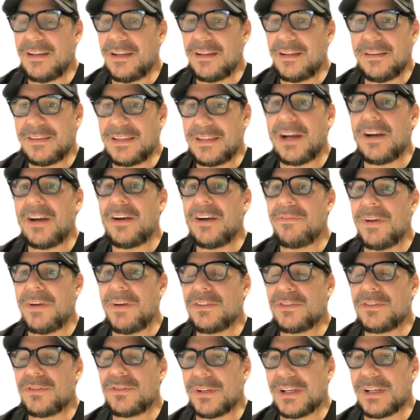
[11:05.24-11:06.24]
entire
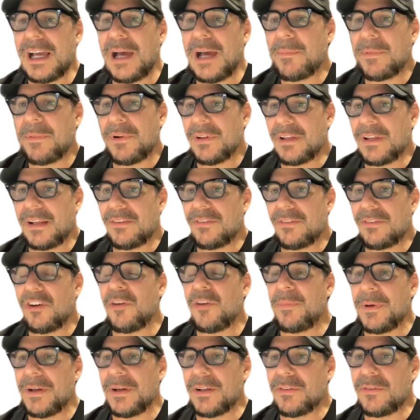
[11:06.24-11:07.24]
venture capital that
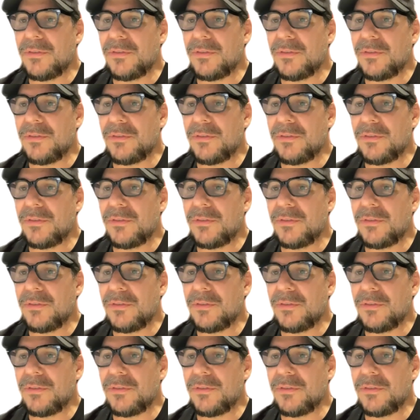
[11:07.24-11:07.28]
SoftBank